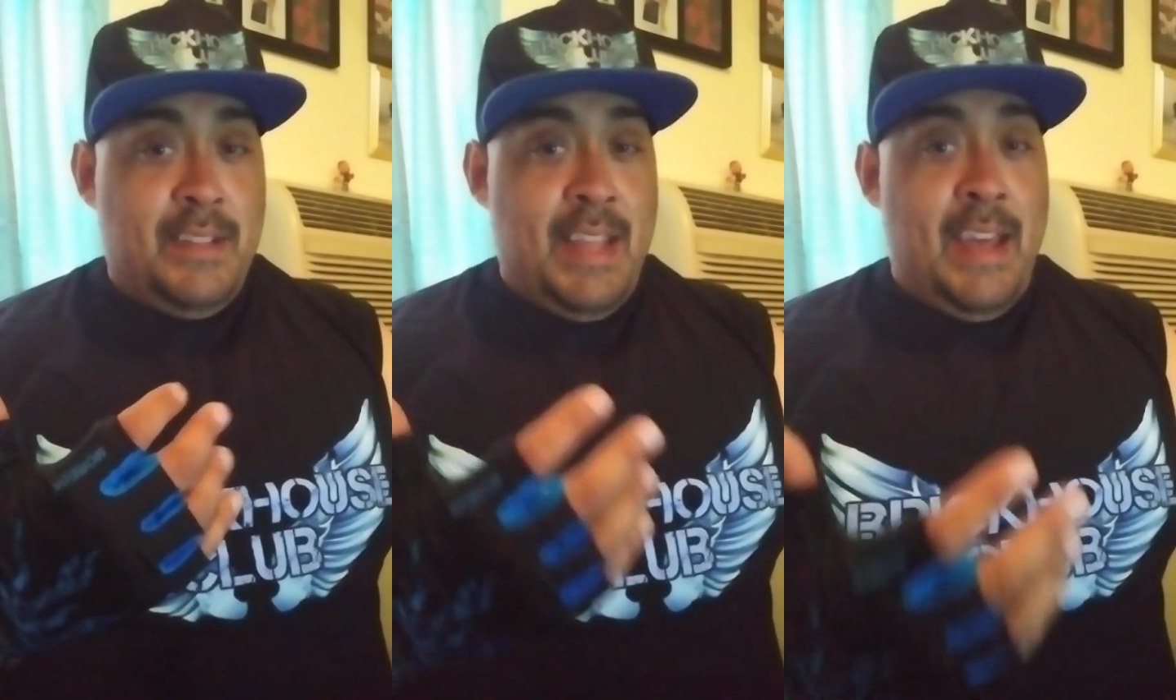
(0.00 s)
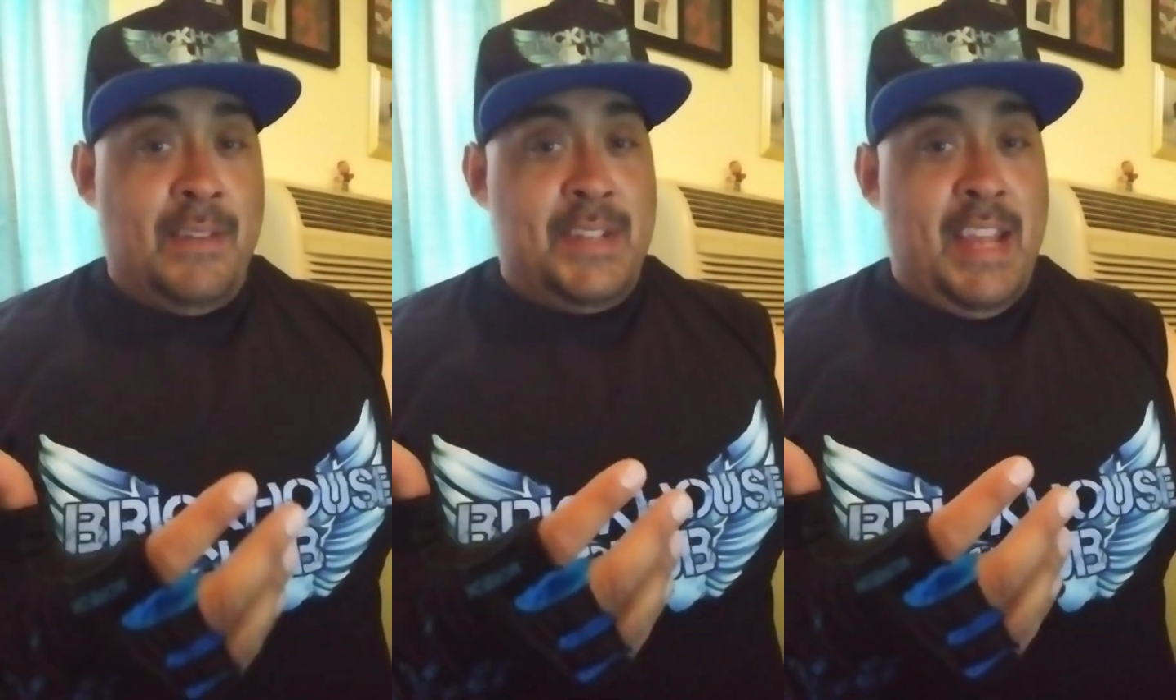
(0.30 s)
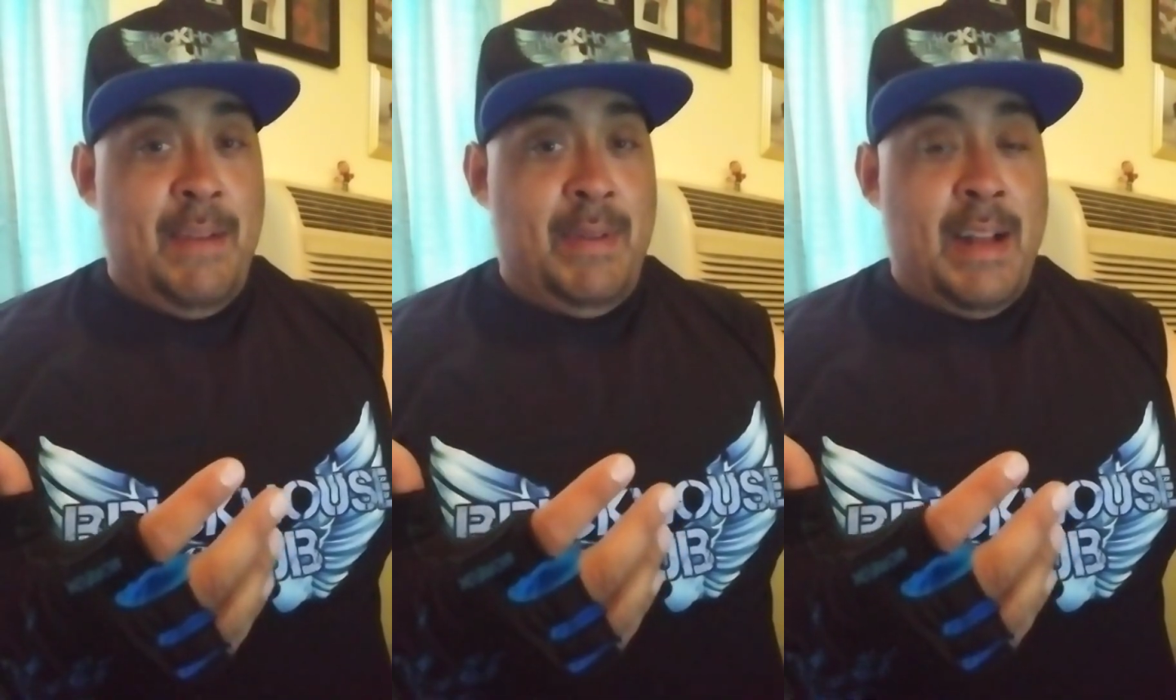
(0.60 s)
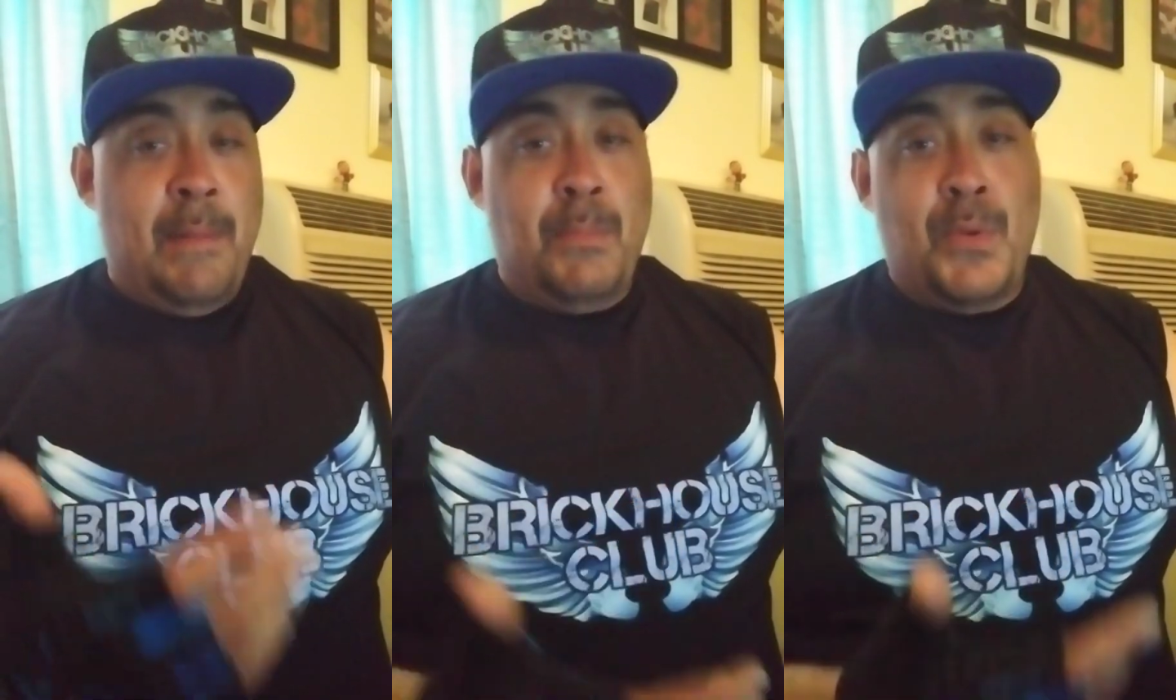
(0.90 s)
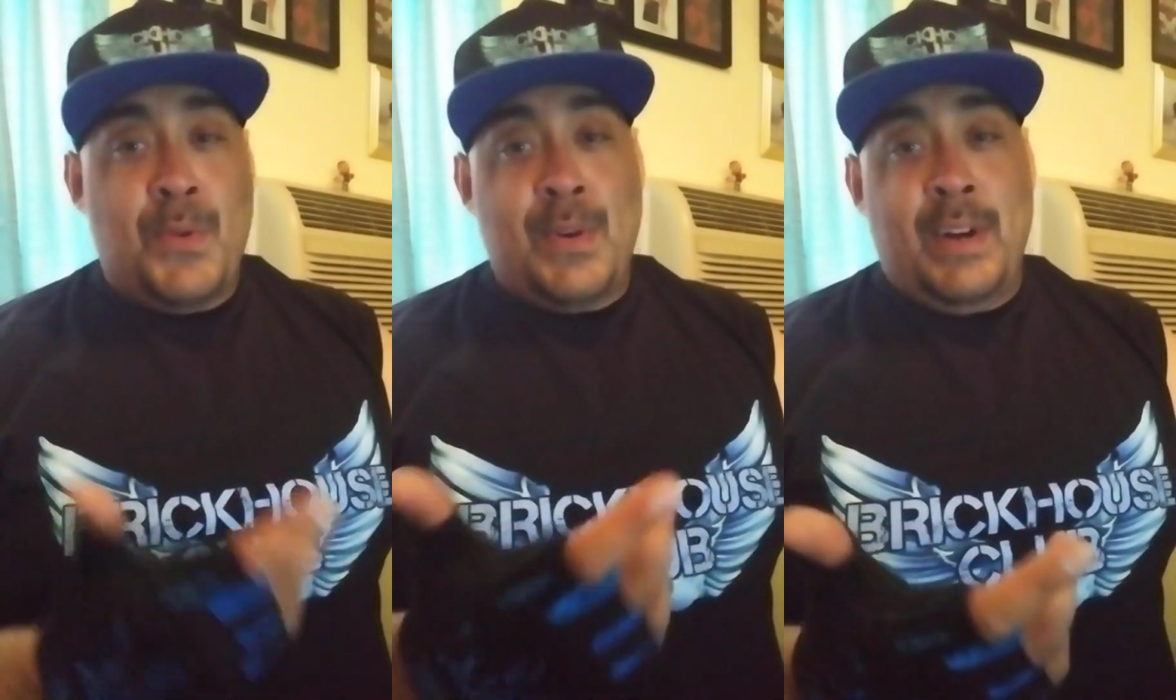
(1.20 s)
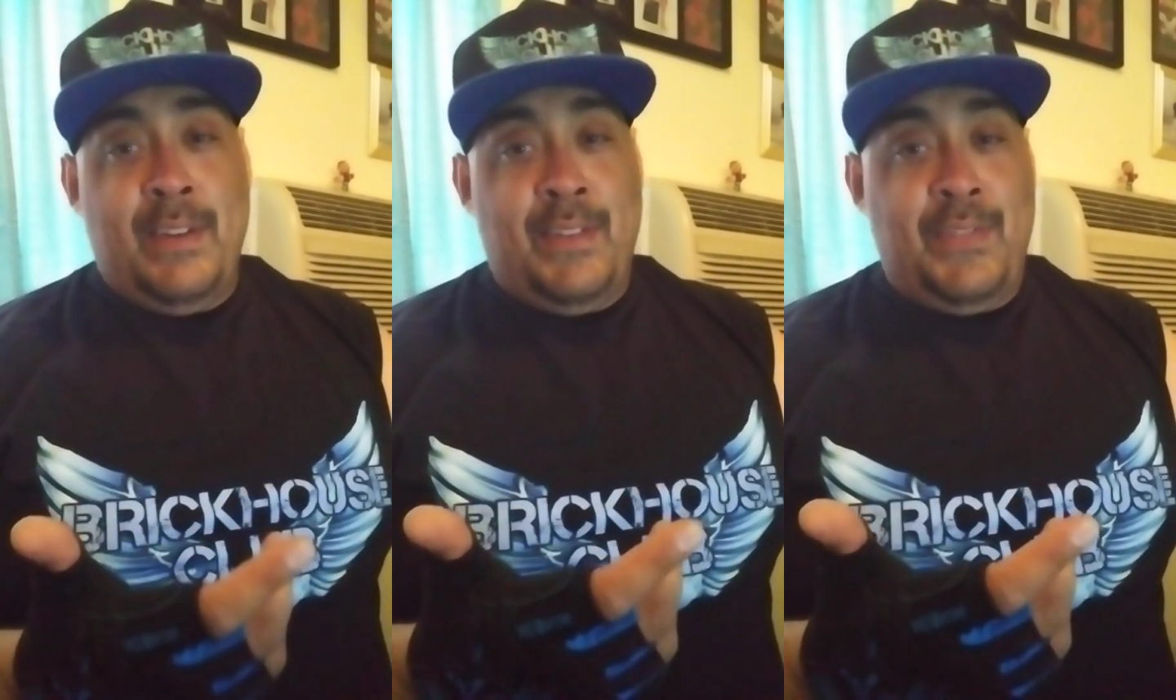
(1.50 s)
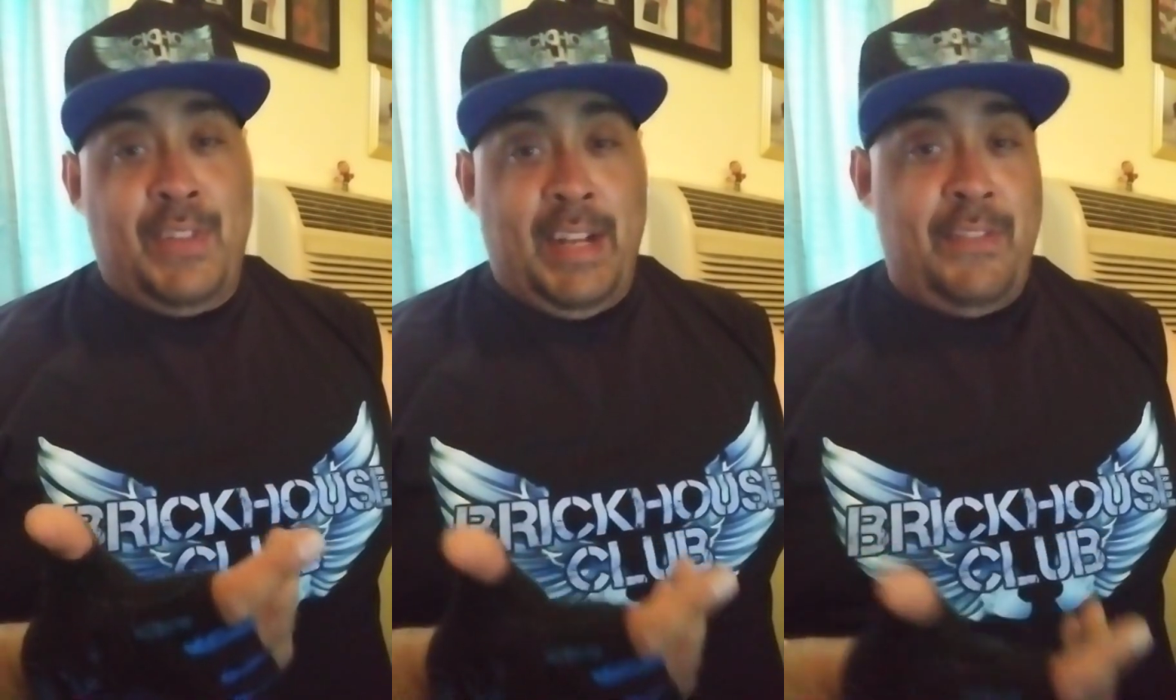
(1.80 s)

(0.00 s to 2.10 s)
the entertainment. I'm more of like